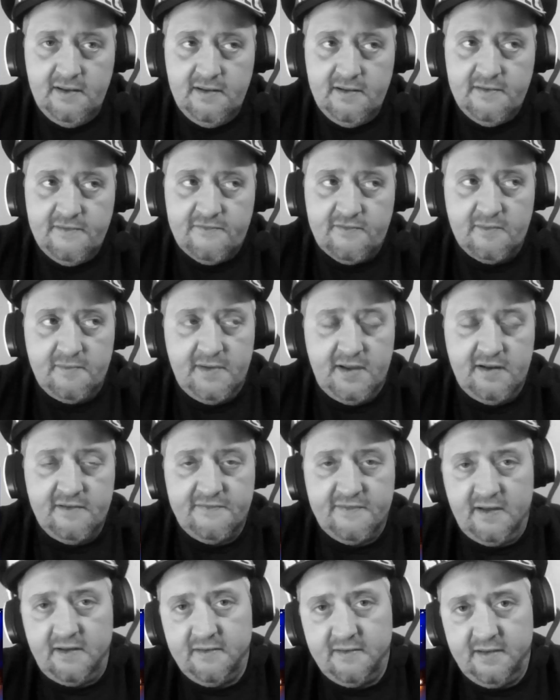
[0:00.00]
for me to
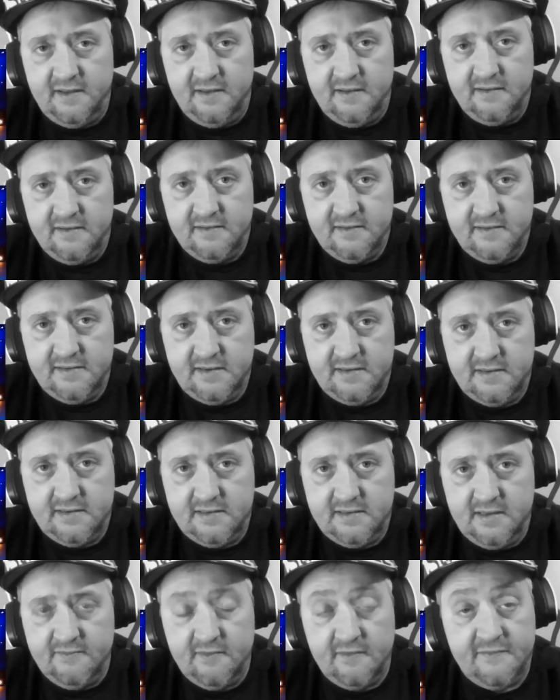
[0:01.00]
finally
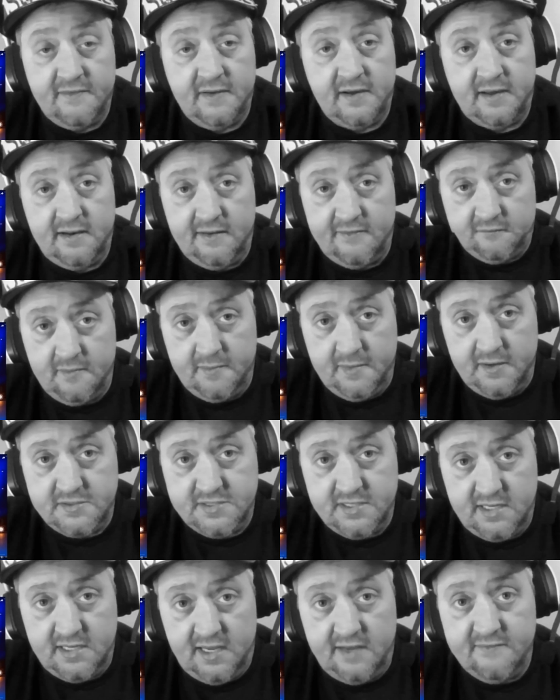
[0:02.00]
give a fuck enough
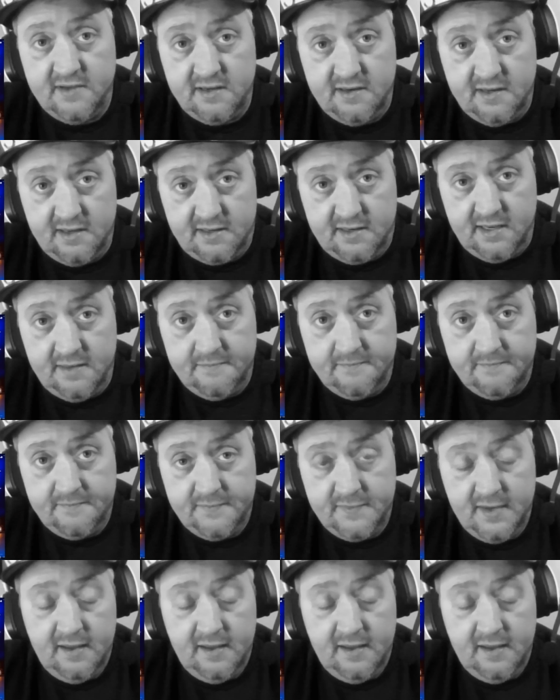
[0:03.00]
about you to give you a nickname.